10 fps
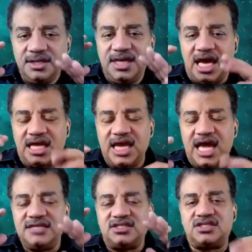Yeah.
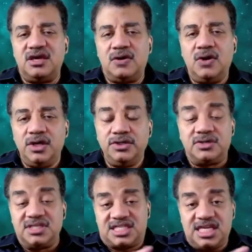And so you
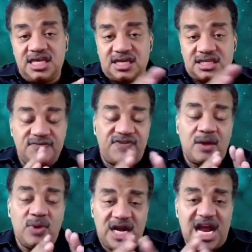can see this. In fact,
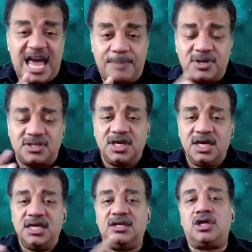when it happens,
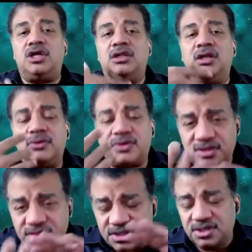it
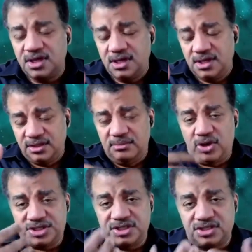cloaks the
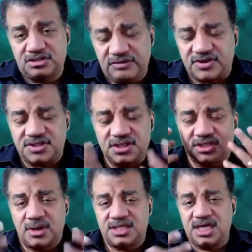Martian surface. And
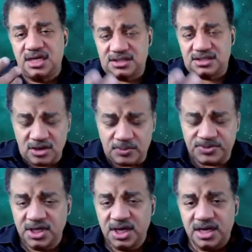so our telescopes
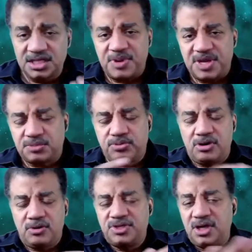and space
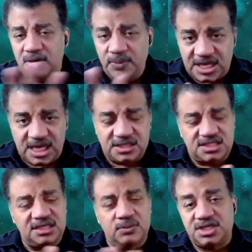probes, we can't
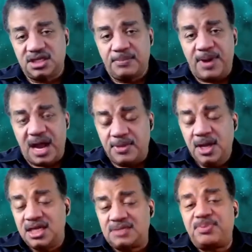see what's at the bottom.
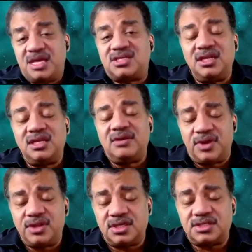It's basically one
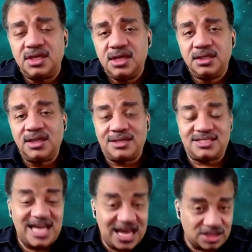of these like
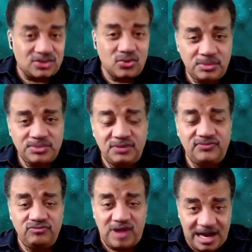sandstorms you've
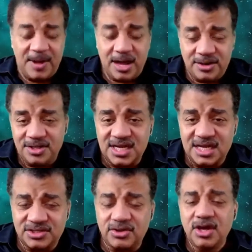read about in the
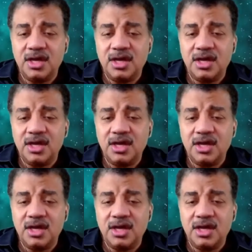desert,